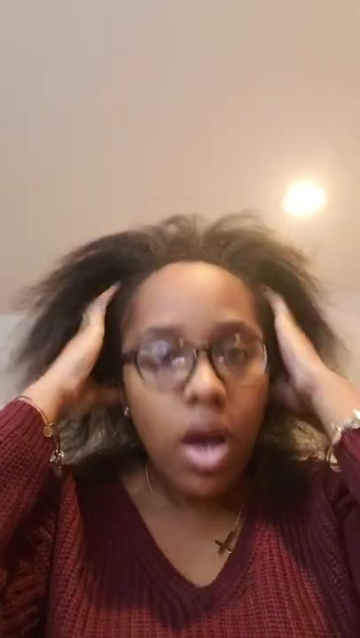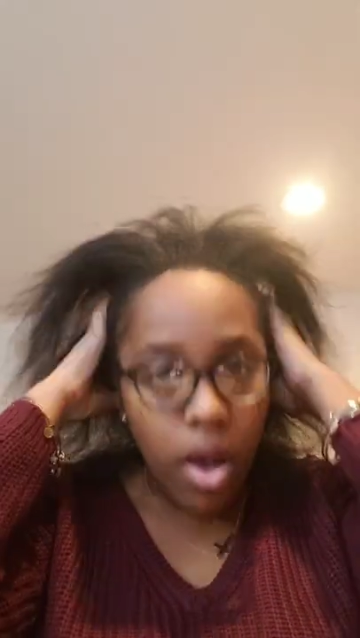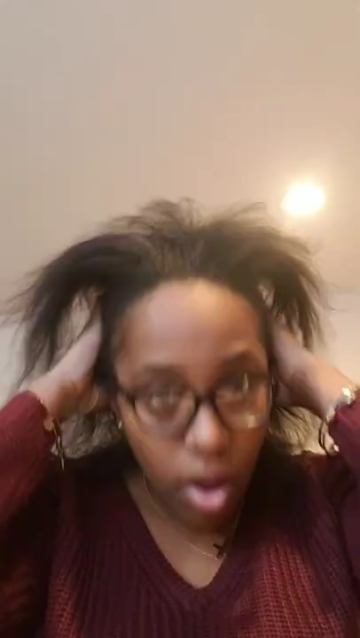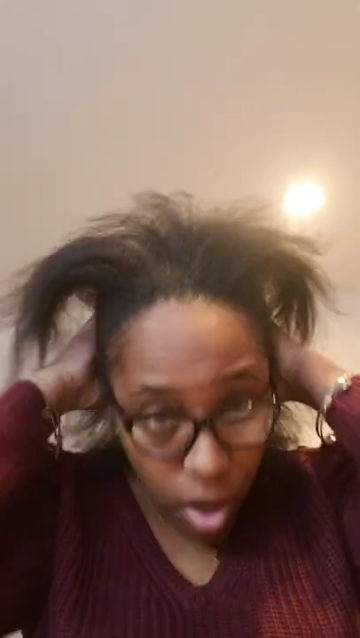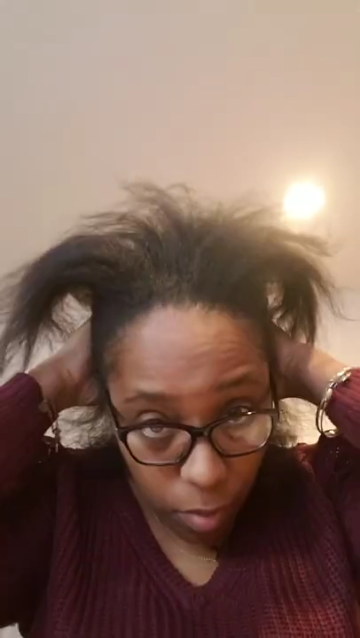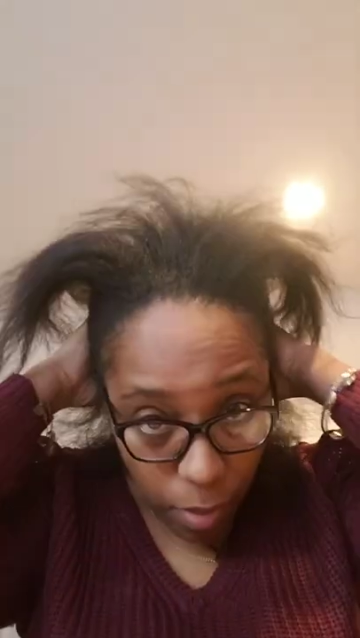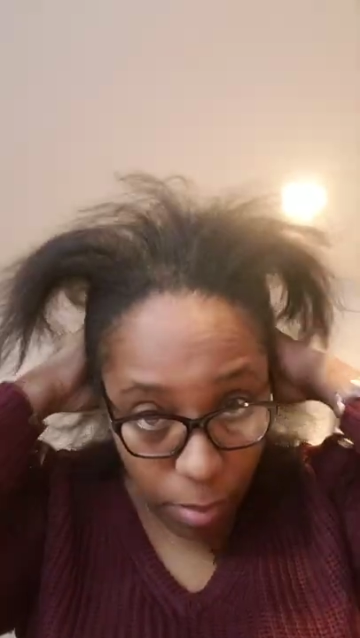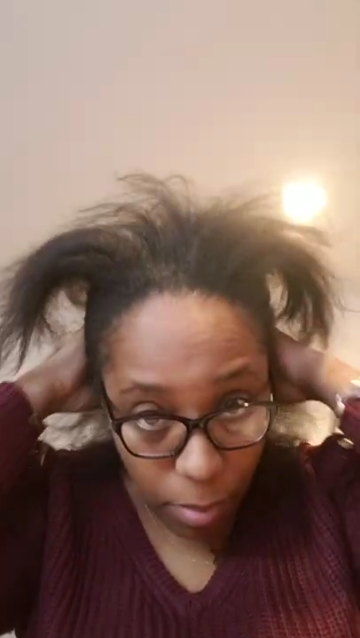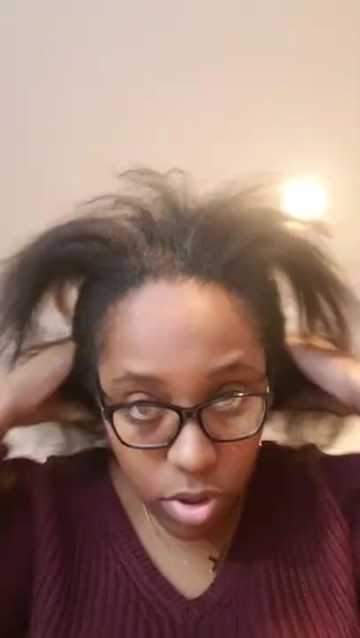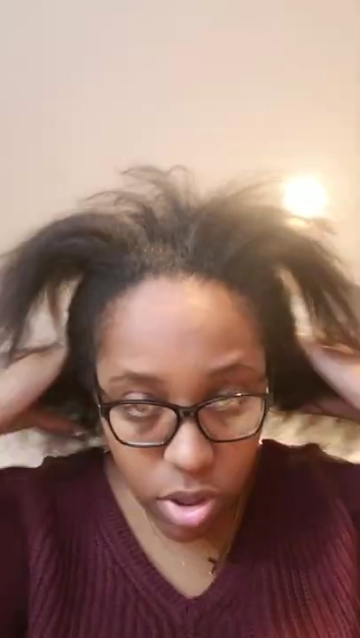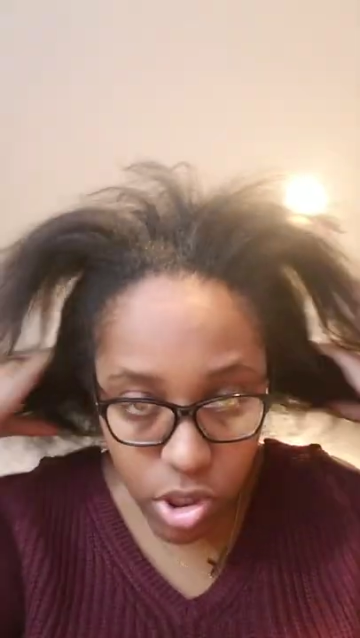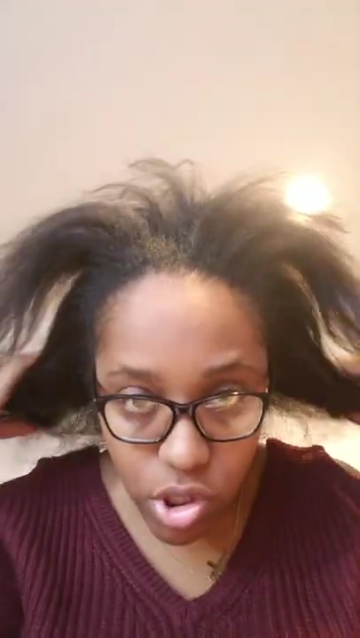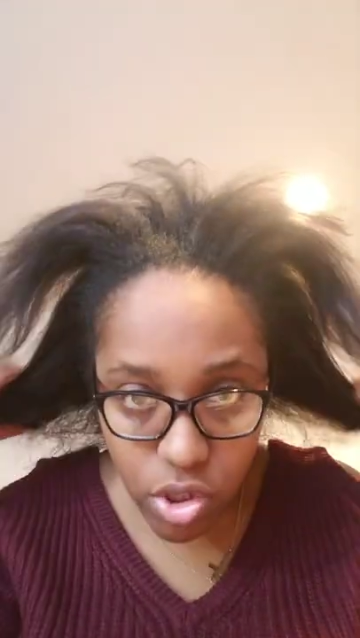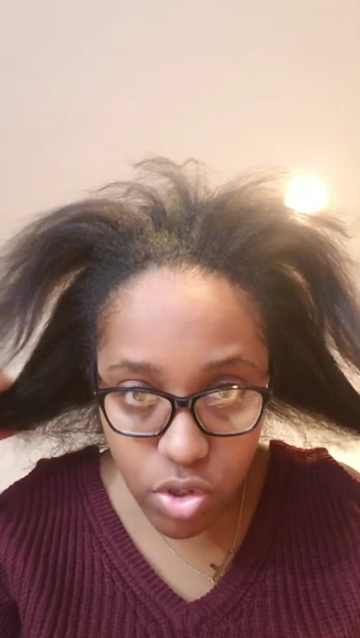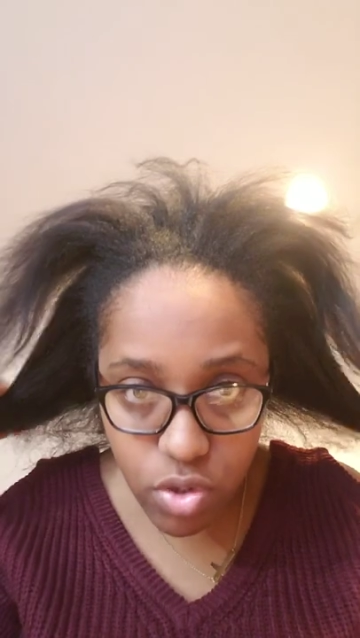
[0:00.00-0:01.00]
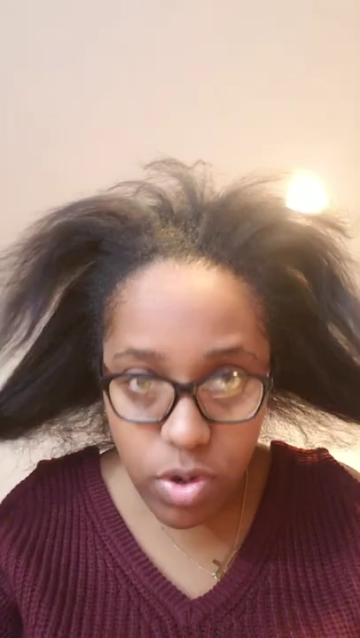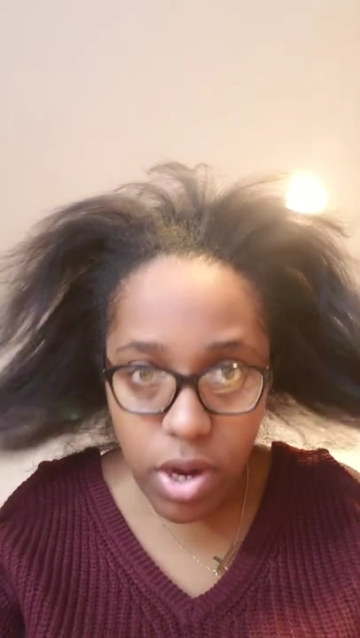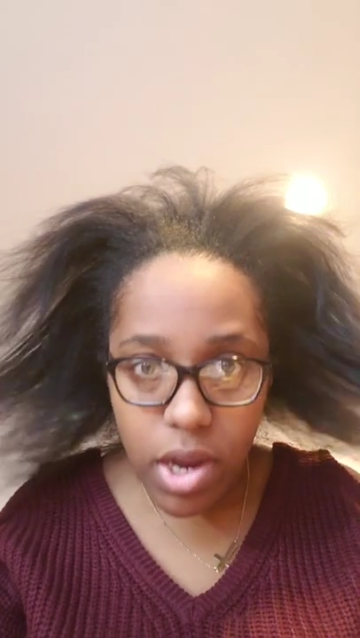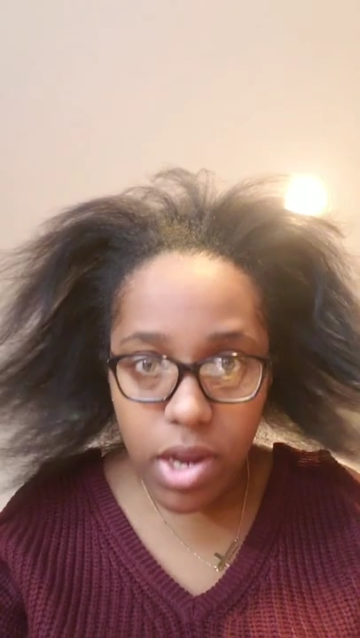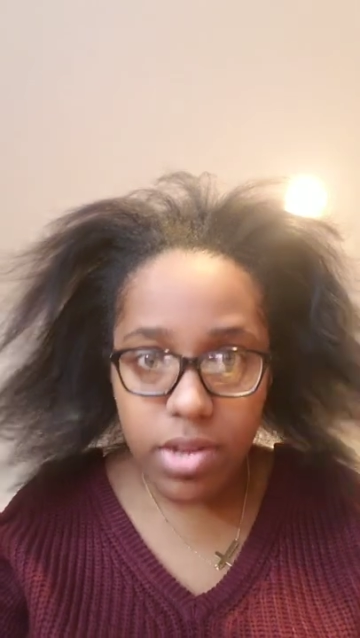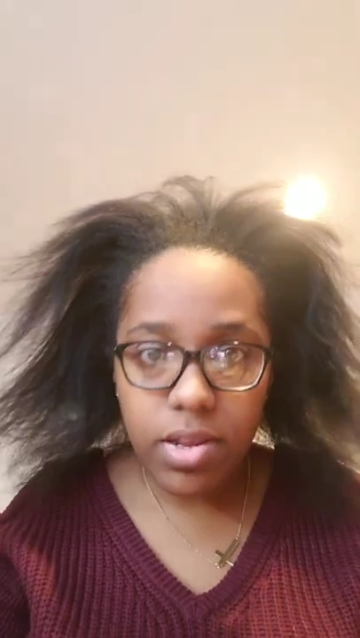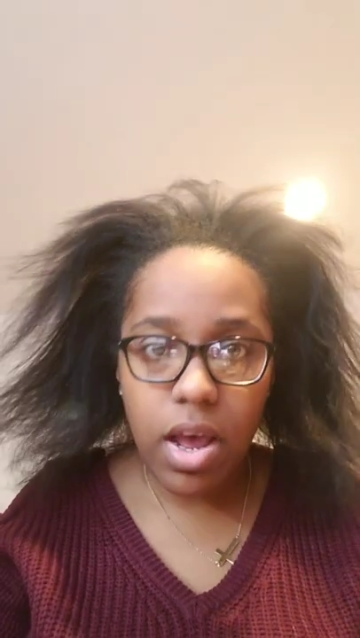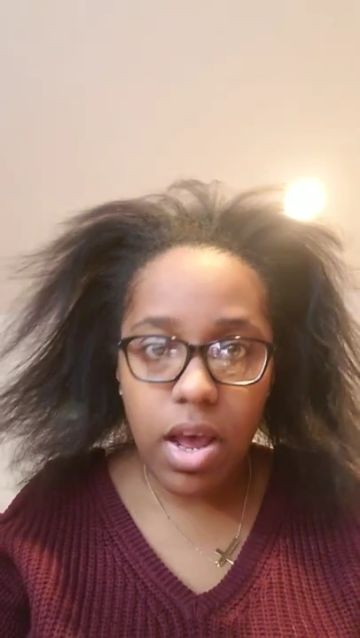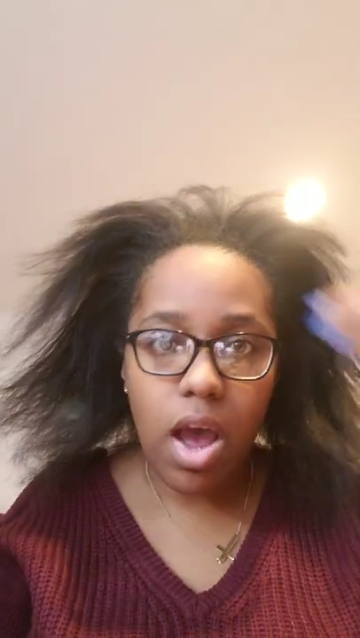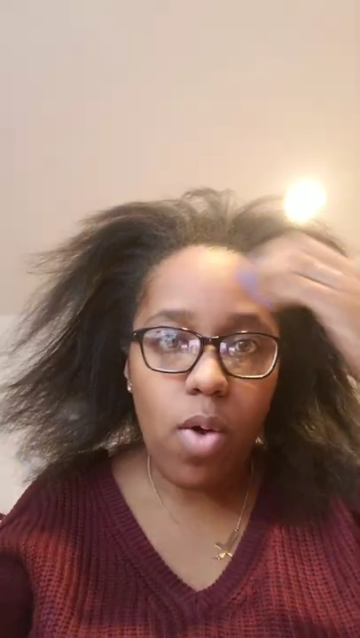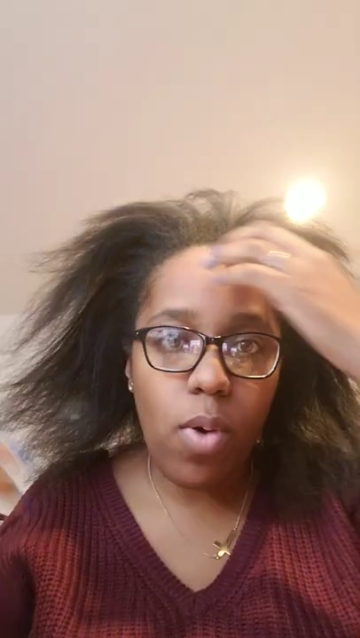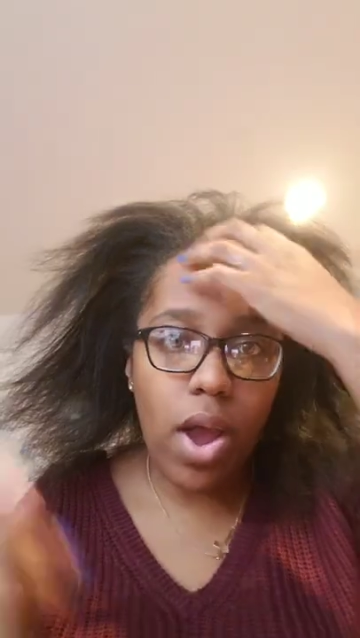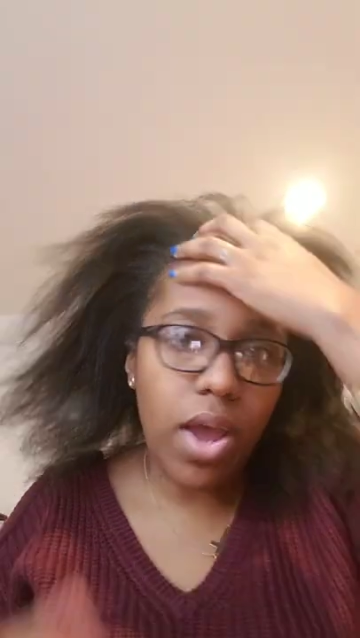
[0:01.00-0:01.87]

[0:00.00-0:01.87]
I'm gonna show you guys how